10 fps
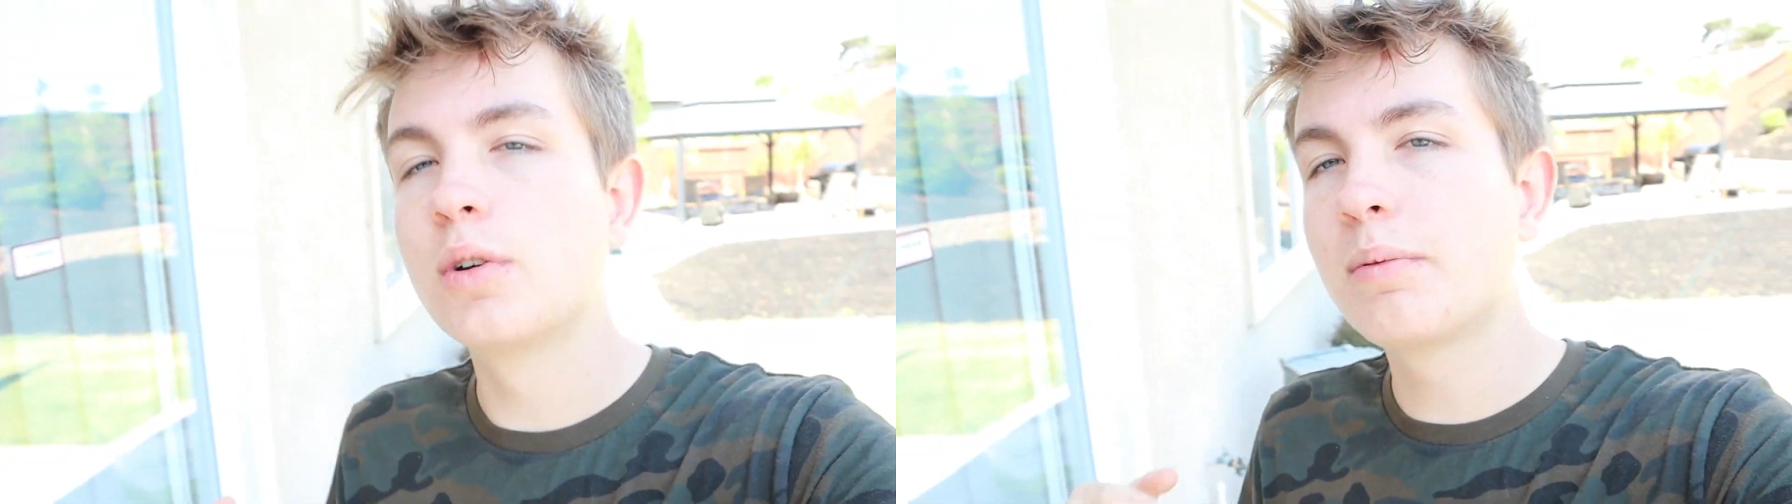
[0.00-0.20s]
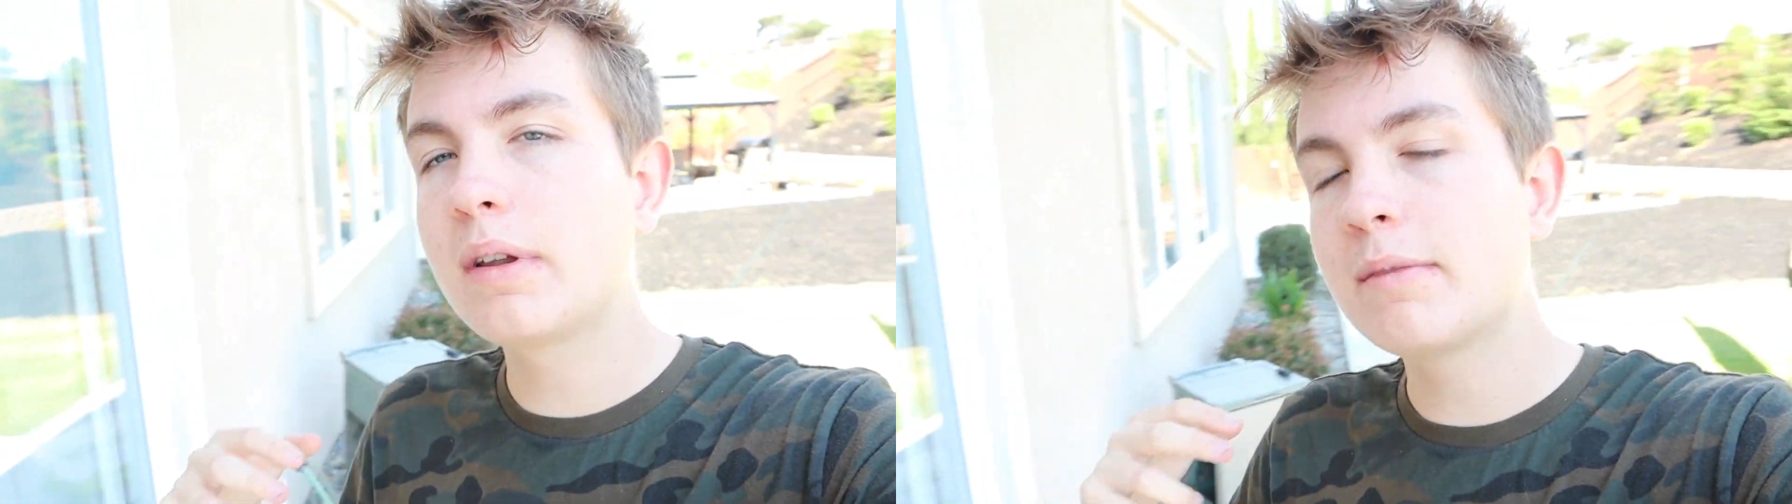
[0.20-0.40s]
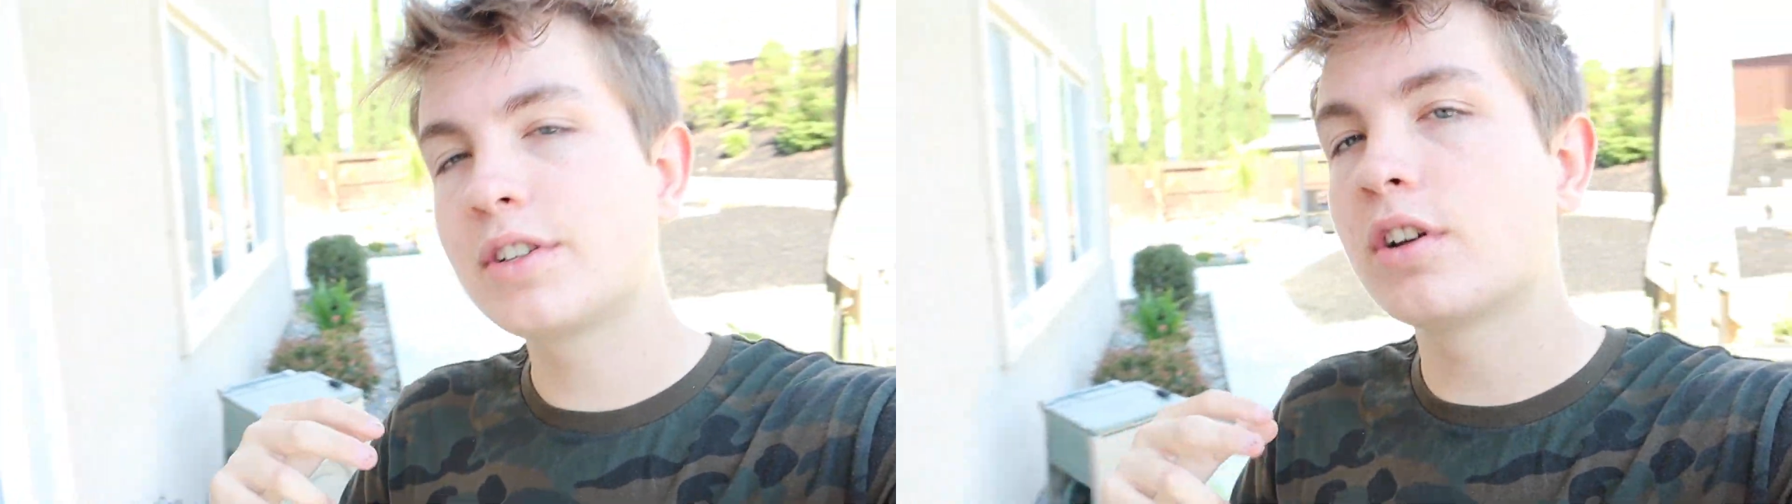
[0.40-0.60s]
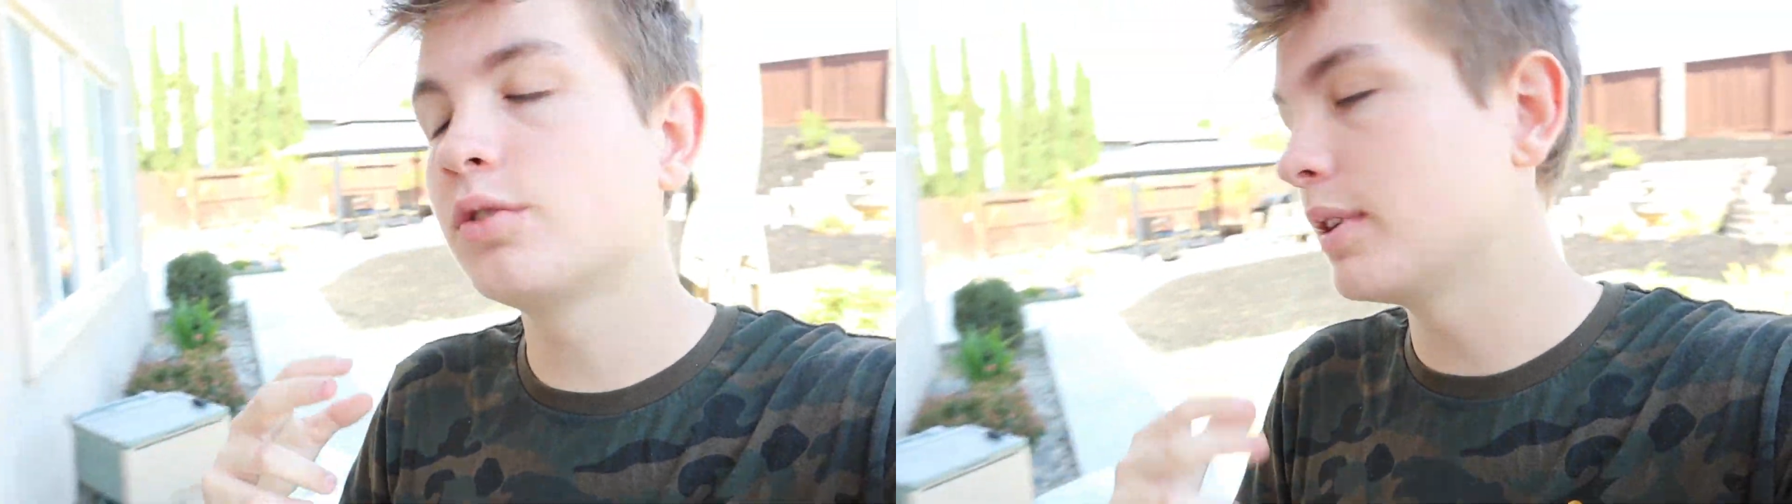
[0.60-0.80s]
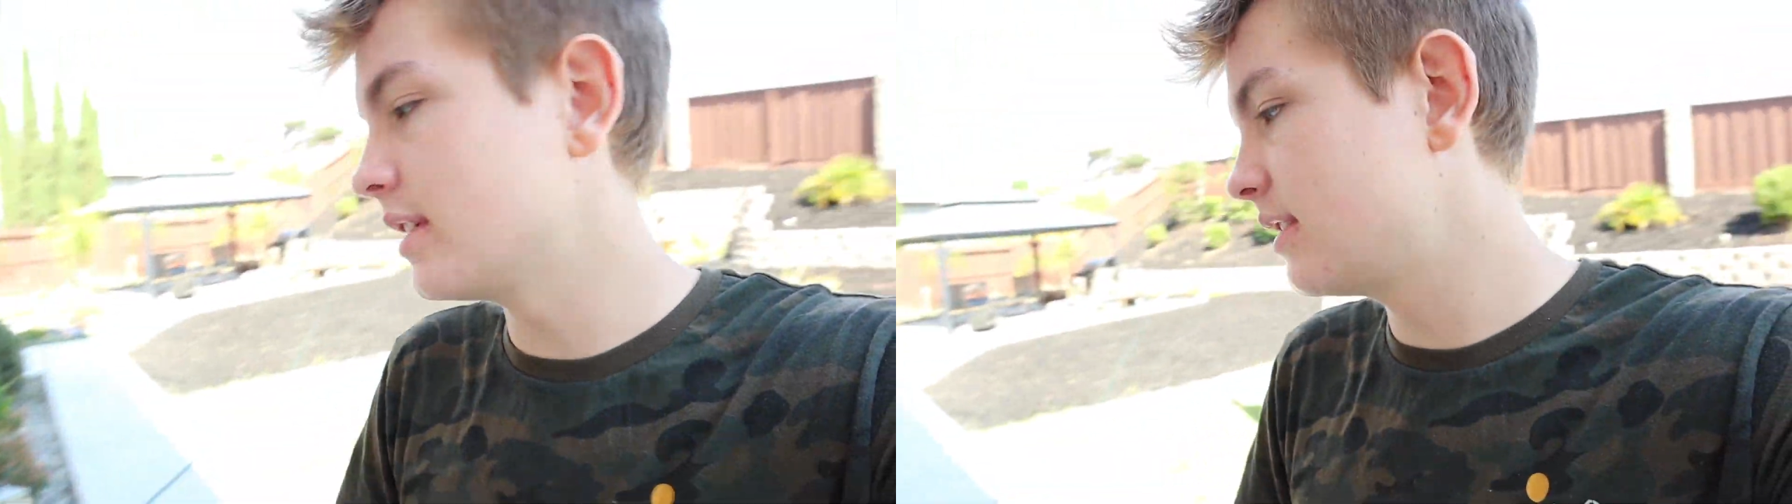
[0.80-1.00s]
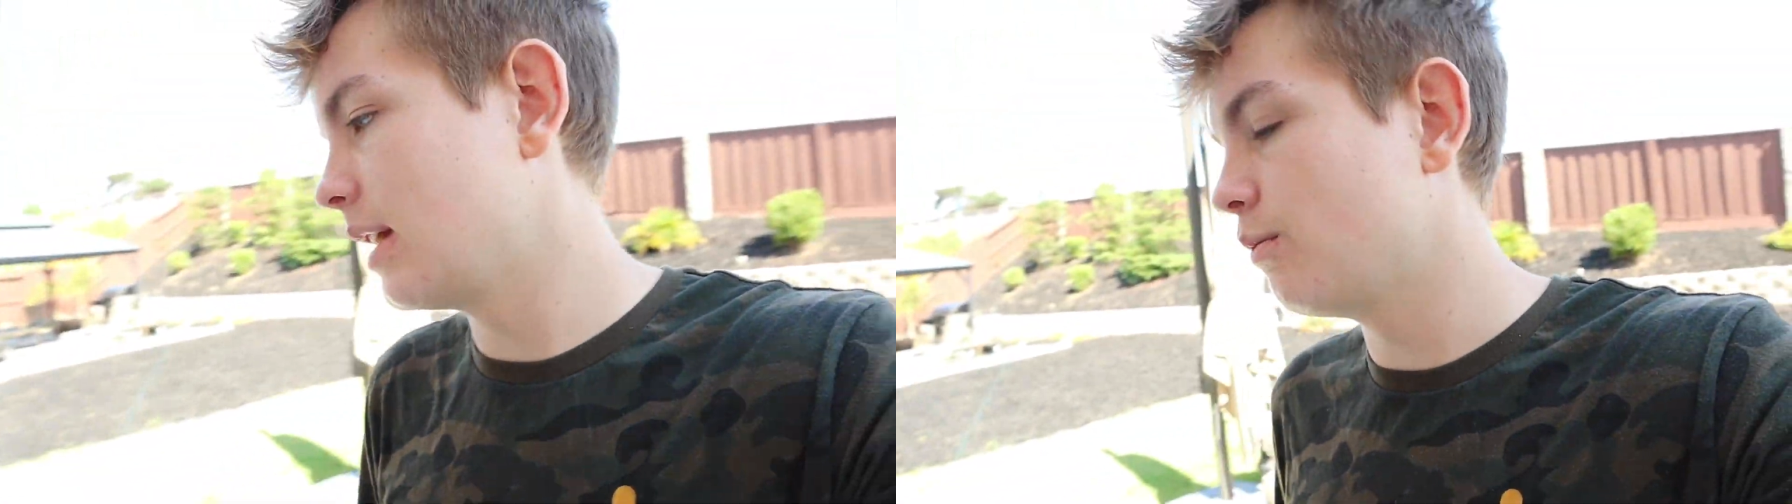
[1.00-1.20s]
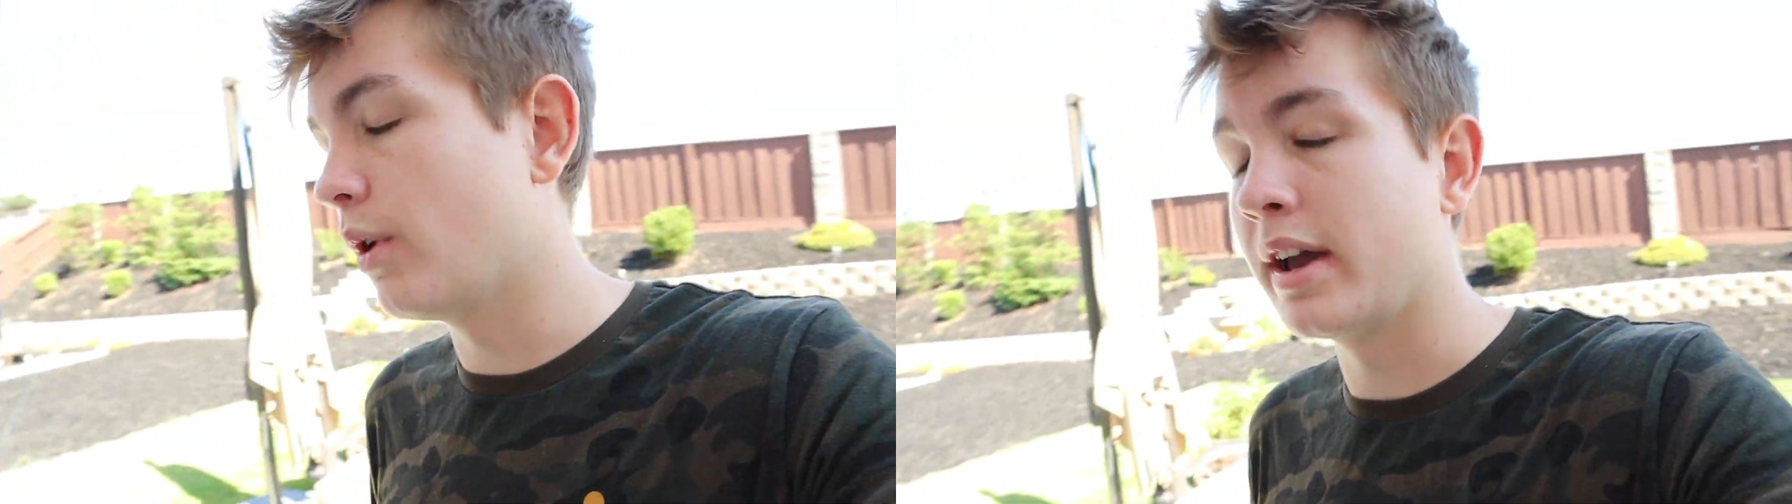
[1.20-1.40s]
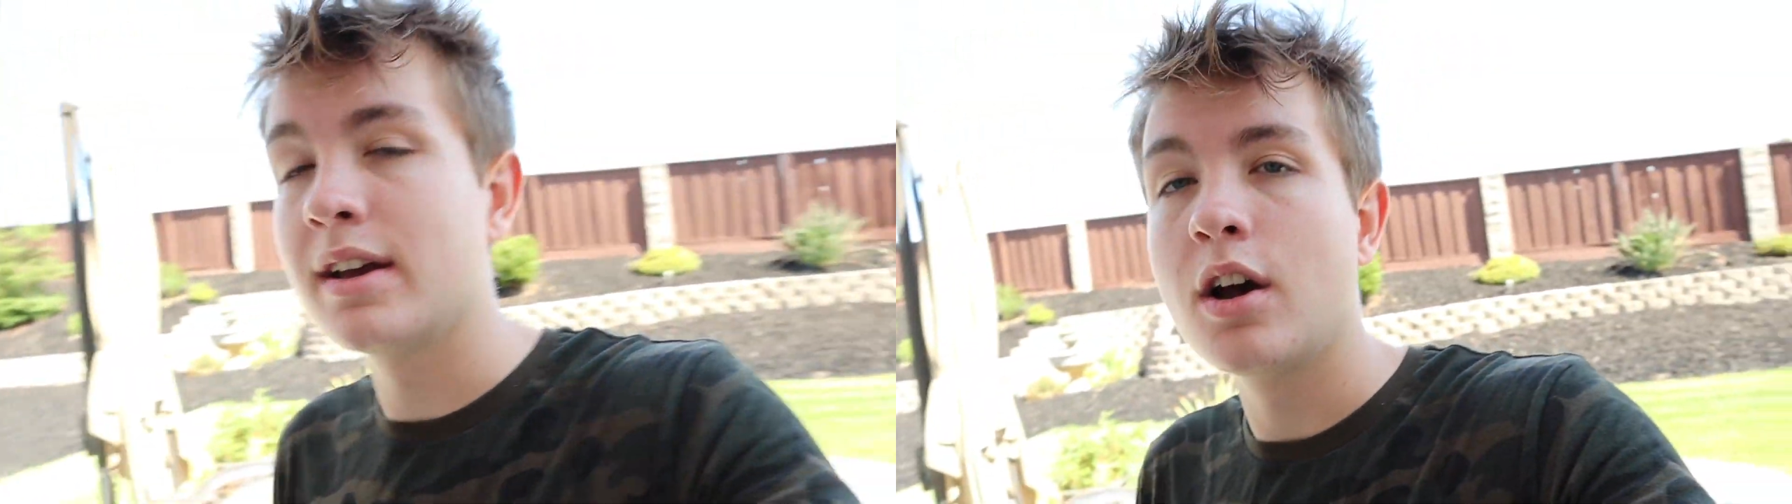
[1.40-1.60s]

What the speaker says: So it pretty much goes with the same way.